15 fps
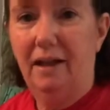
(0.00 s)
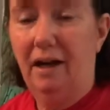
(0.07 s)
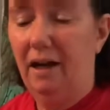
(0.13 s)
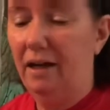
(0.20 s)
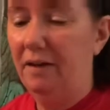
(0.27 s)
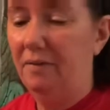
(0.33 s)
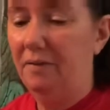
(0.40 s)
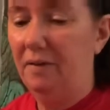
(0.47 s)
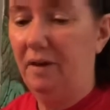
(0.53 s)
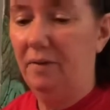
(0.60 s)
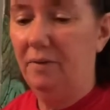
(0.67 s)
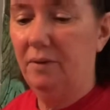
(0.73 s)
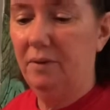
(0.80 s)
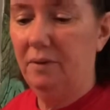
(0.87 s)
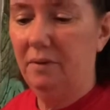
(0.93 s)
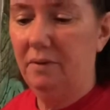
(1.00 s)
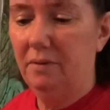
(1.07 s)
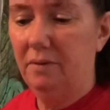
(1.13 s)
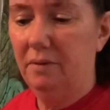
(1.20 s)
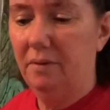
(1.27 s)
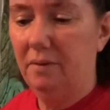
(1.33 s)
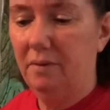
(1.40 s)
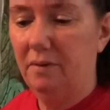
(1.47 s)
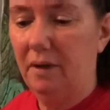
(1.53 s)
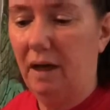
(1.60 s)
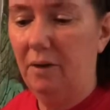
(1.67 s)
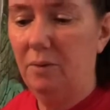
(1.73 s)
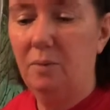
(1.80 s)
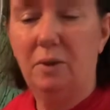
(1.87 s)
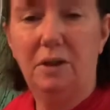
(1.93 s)
I've never
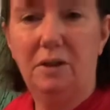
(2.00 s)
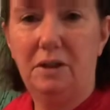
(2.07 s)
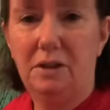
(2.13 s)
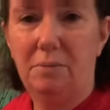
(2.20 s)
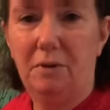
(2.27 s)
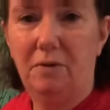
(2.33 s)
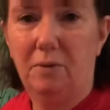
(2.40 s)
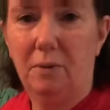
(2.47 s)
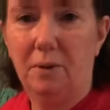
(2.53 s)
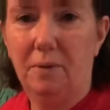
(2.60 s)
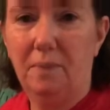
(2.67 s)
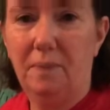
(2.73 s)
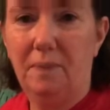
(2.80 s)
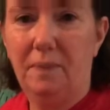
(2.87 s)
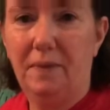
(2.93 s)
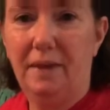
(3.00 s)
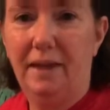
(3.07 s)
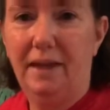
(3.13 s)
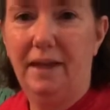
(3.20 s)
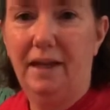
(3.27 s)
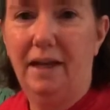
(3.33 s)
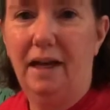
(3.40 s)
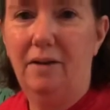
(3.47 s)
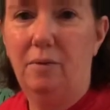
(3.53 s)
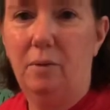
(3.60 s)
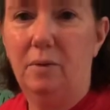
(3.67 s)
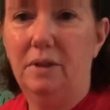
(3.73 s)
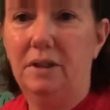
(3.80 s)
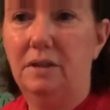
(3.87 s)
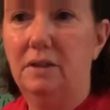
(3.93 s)
gotten one of these before. I've
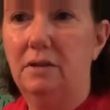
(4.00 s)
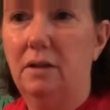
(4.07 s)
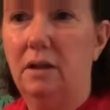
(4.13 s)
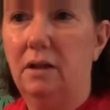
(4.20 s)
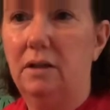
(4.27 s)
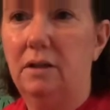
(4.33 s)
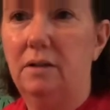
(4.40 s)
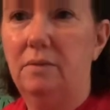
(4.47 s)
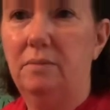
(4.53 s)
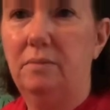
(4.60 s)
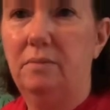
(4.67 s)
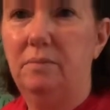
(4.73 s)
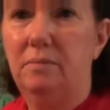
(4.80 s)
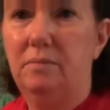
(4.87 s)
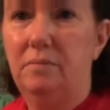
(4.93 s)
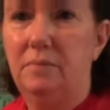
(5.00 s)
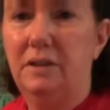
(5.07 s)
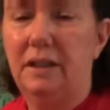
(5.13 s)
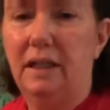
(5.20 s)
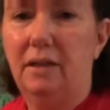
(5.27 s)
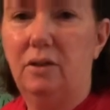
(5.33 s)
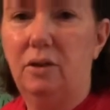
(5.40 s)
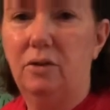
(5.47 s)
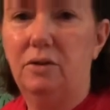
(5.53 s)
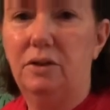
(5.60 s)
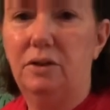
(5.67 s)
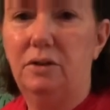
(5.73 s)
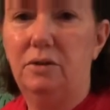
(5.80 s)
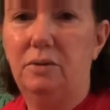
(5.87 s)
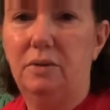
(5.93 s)
always uh, stayed close
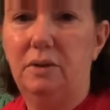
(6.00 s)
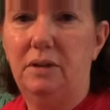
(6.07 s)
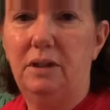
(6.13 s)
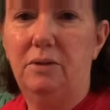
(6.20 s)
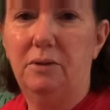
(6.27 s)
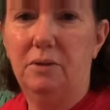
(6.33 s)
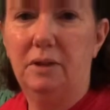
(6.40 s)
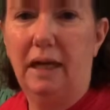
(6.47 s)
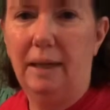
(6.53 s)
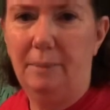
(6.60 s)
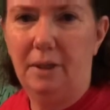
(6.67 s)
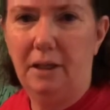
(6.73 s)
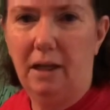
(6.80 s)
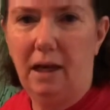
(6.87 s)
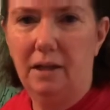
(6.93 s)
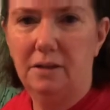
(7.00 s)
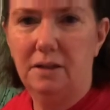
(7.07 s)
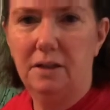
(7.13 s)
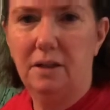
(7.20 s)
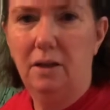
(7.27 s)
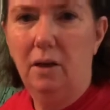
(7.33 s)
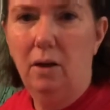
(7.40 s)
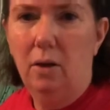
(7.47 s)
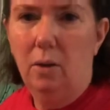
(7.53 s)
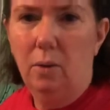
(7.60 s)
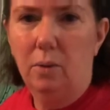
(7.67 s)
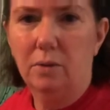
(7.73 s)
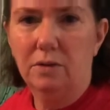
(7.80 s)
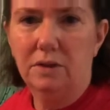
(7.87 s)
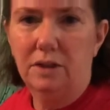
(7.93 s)
to either Diamond Dotz
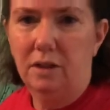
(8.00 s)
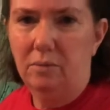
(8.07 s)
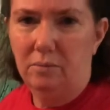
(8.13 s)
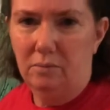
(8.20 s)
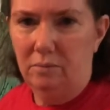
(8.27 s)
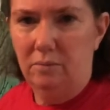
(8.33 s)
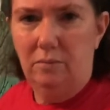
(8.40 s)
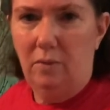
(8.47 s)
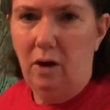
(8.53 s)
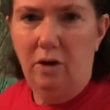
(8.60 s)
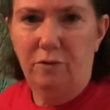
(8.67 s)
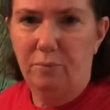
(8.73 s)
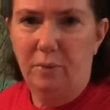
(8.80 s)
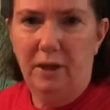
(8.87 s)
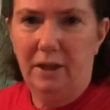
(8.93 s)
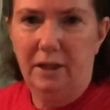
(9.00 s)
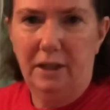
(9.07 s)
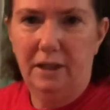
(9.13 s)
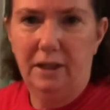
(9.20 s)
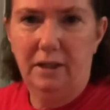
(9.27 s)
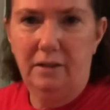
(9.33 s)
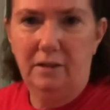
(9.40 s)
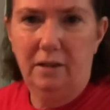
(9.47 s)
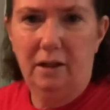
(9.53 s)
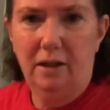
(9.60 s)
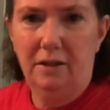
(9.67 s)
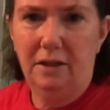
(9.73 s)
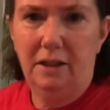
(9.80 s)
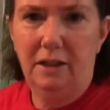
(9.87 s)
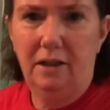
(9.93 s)
or some off-brand I get
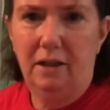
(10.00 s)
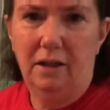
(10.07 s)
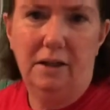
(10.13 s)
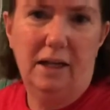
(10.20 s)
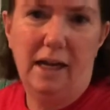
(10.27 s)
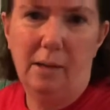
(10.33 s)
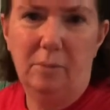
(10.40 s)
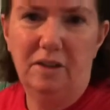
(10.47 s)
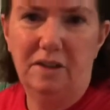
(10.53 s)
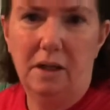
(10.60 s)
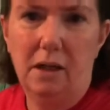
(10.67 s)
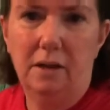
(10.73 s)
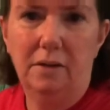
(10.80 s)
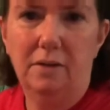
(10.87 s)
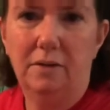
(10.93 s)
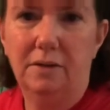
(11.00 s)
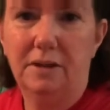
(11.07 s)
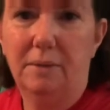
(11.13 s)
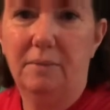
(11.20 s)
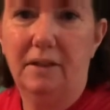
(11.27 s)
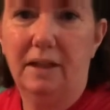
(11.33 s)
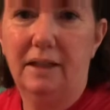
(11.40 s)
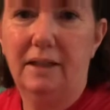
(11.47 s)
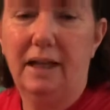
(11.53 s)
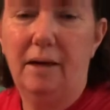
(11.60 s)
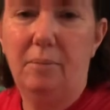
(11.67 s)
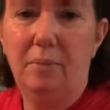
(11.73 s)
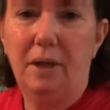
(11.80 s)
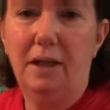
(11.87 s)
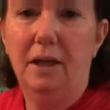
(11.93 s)
on the on Amazon or something like that.
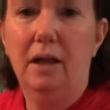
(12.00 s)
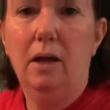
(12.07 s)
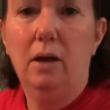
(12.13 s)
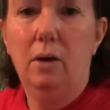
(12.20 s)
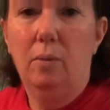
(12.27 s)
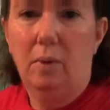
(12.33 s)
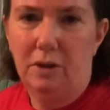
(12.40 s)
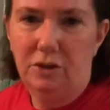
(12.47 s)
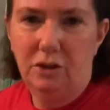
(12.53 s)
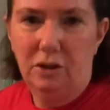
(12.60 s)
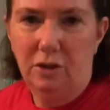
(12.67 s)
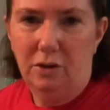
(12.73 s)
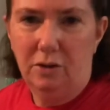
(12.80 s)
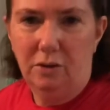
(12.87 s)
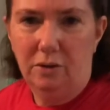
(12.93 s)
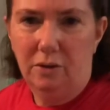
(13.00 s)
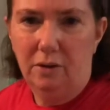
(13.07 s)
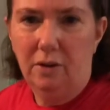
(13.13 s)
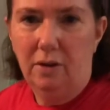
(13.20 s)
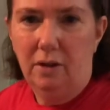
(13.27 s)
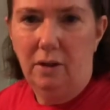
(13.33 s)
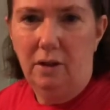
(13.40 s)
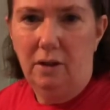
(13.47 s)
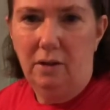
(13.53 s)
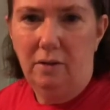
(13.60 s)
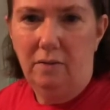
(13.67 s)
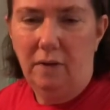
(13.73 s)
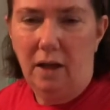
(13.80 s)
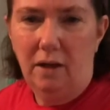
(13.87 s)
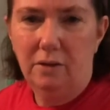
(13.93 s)
But watching other uh,
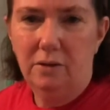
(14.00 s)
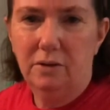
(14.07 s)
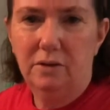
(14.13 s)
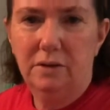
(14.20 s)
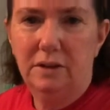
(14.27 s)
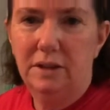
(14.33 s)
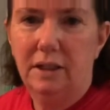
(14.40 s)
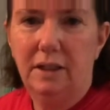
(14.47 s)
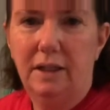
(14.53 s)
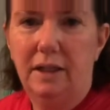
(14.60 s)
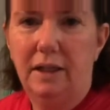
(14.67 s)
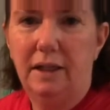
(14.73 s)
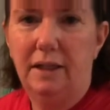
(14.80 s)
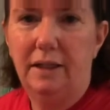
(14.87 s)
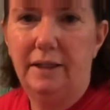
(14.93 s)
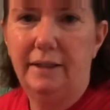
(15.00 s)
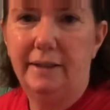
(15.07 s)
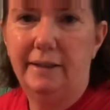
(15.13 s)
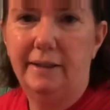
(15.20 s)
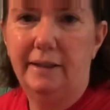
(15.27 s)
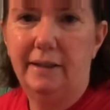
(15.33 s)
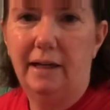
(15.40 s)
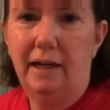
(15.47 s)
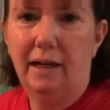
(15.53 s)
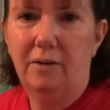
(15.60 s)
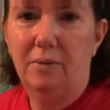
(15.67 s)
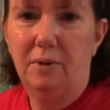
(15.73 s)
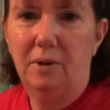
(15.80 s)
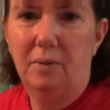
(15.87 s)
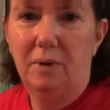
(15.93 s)
vloggers, uh, I
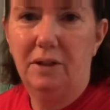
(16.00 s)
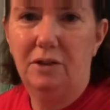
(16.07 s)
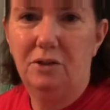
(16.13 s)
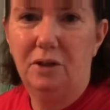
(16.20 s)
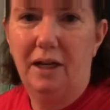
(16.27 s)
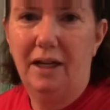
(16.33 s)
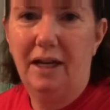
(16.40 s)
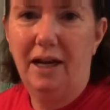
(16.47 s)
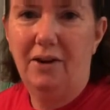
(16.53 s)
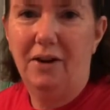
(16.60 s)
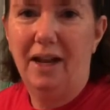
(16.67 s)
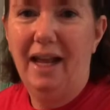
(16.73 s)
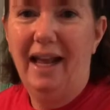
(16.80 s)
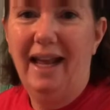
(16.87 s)
really wanted to try it out.